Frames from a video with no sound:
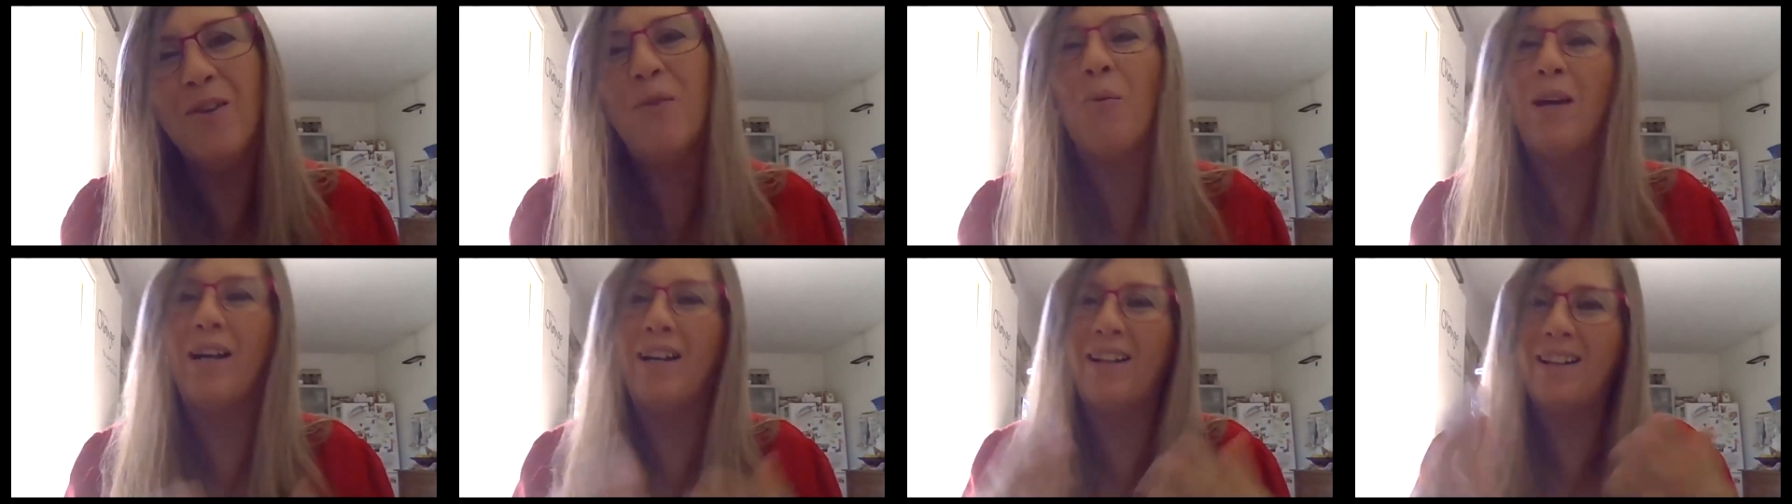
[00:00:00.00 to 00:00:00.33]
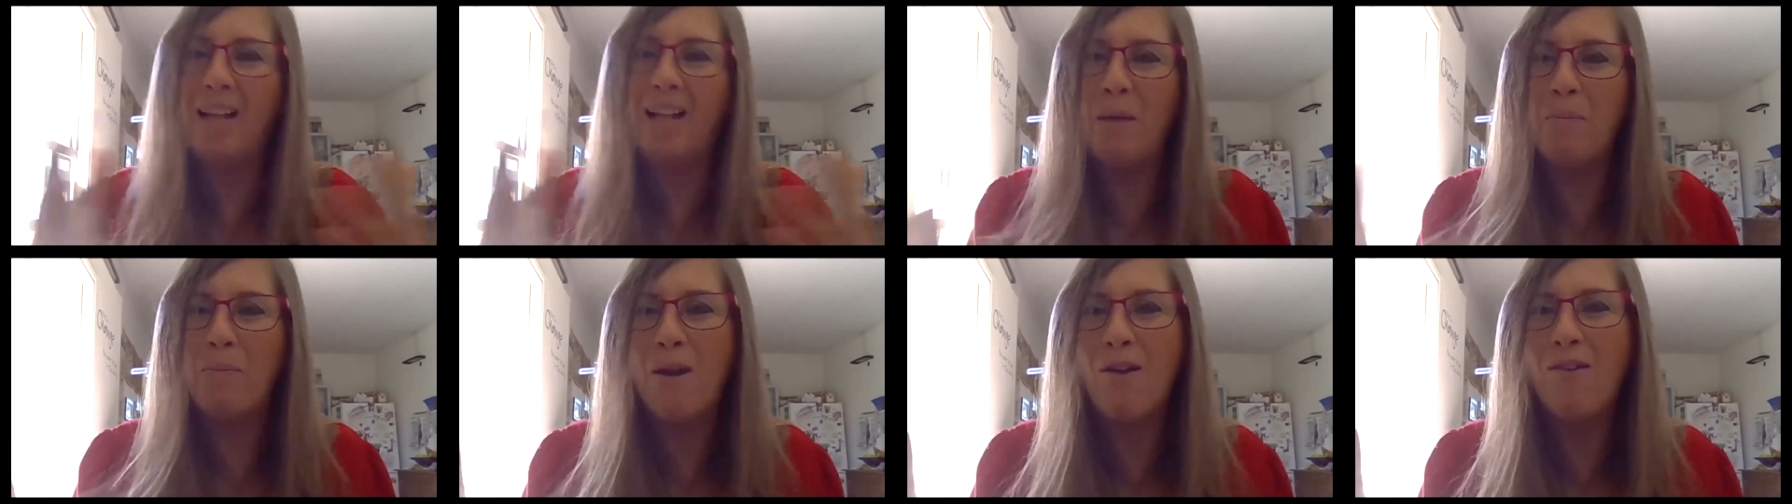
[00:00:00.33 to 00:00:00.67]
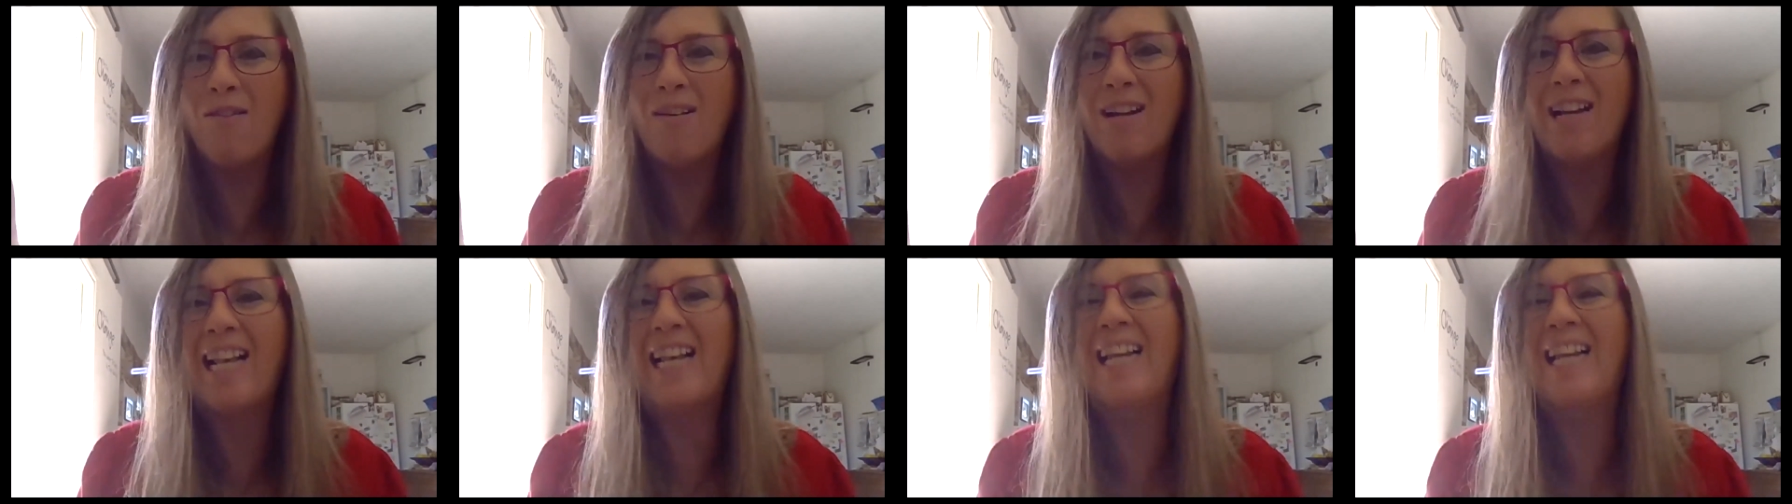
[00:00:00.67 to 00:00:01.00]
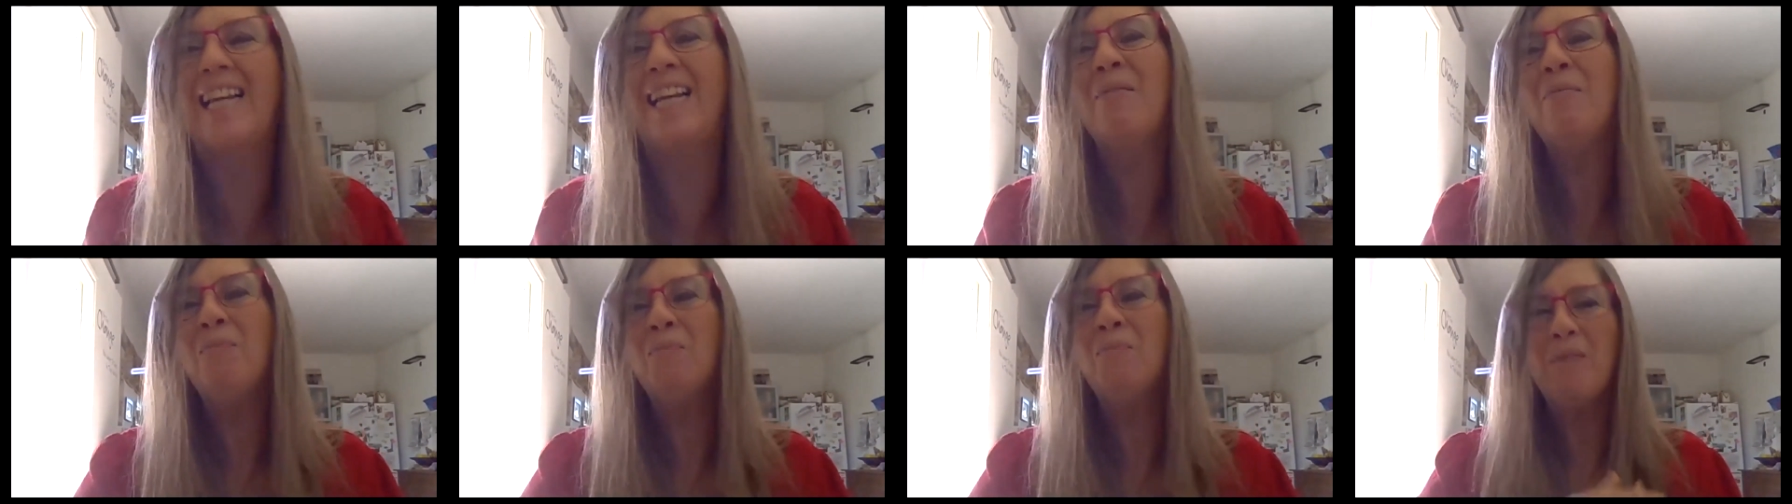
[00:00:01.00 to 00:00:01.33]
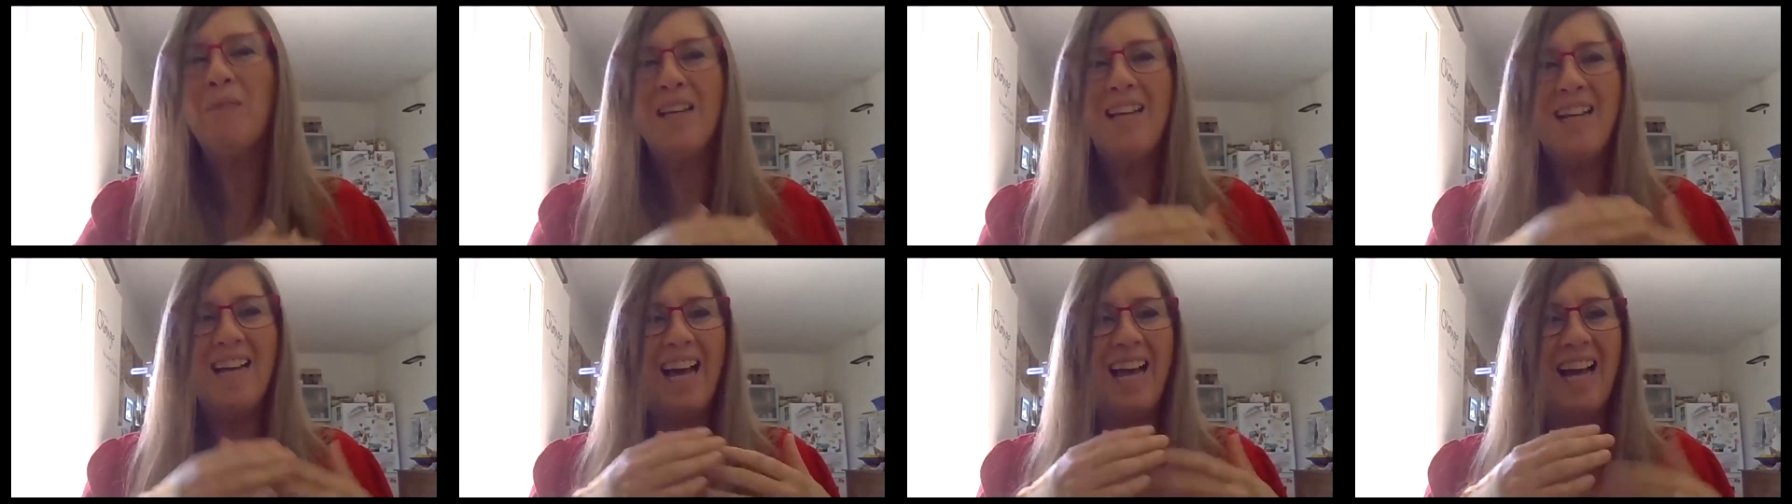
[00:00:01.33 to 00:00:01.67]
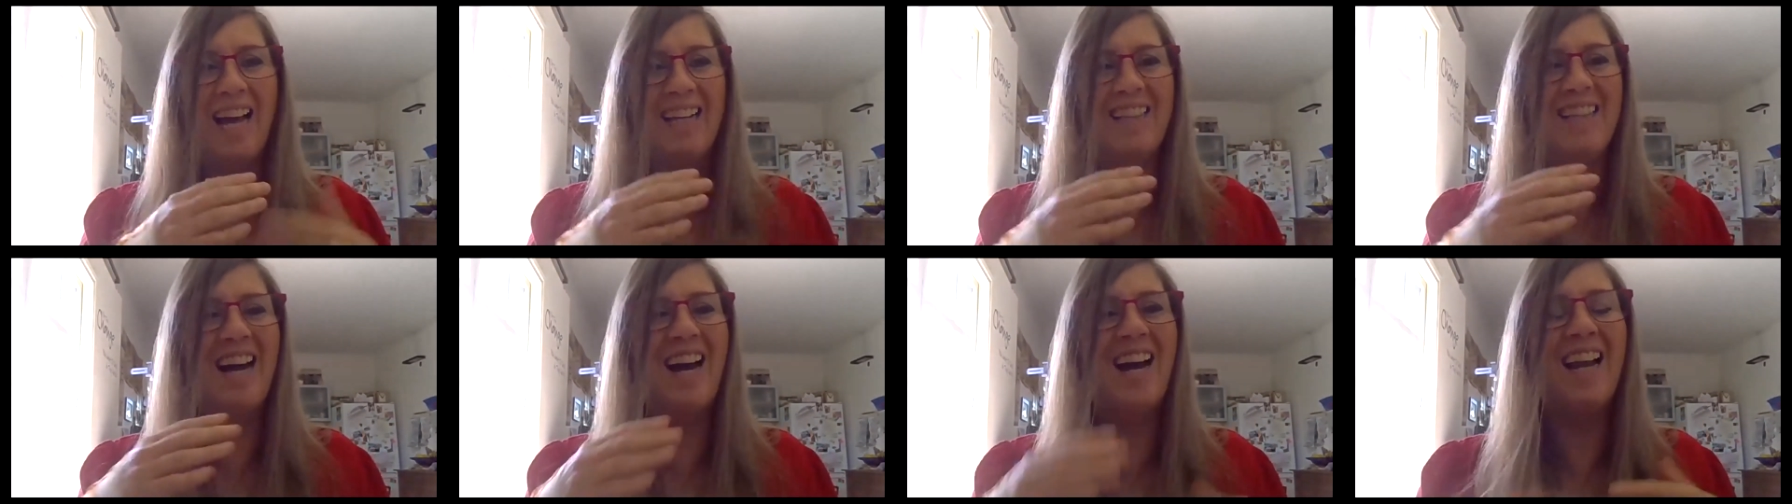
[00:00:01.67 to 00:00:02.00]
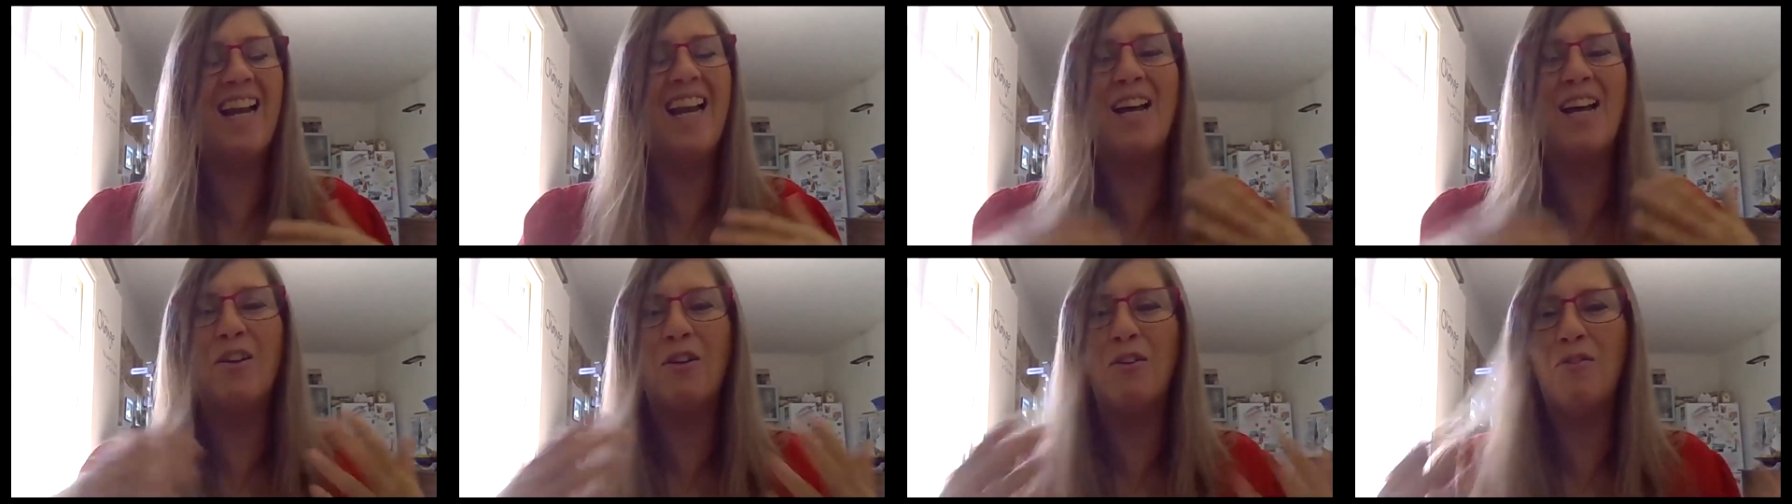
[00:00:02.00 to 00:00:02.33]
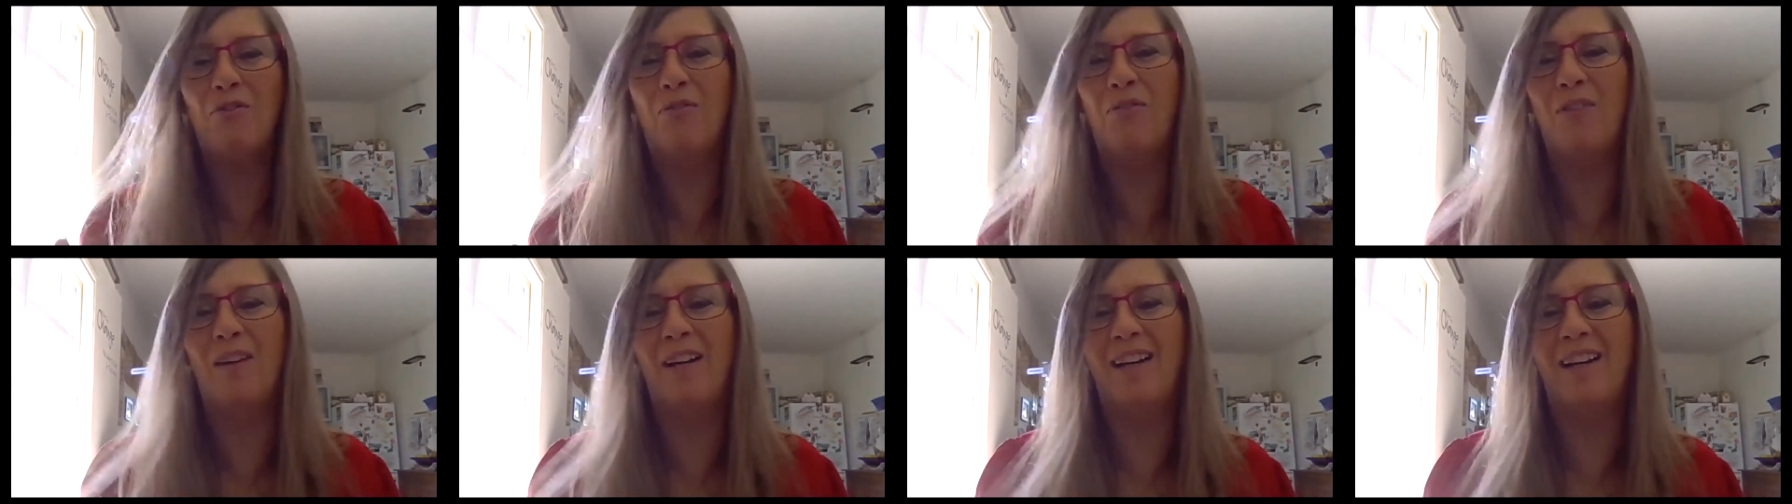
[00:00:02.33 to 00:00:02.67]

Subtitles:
Well, apparently there are a lot of